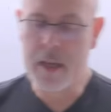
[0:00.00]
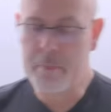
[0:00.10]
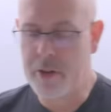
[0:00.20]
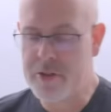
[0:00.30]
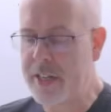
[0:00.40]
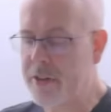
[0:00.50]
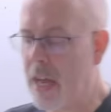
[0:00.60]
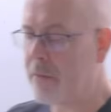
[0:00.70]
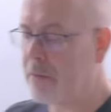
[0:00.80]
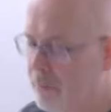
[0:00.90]
Monthly
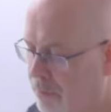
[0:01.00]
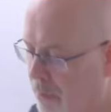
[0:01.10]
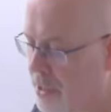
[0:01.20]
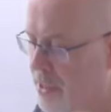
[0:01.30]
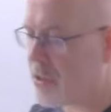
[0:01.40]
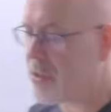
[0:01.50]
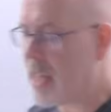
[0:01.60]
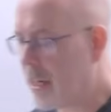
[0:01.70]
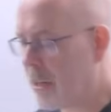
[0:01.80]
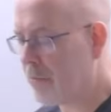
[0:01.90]
earns an
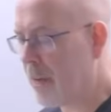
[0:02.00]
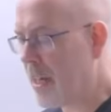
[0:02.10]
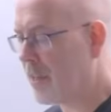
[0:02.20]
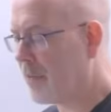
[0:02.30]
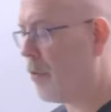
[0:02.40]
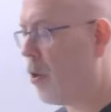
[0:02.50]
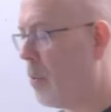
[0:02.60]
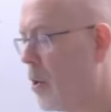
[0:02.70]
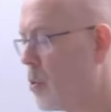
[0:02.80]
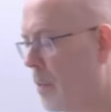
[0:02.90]
interest at a rate of
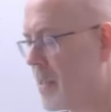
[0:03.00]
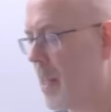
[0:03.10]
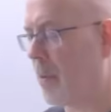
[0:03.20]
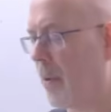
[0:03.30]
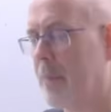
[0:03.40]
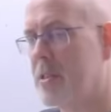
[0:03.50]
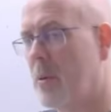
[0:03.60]
4.1% per annum.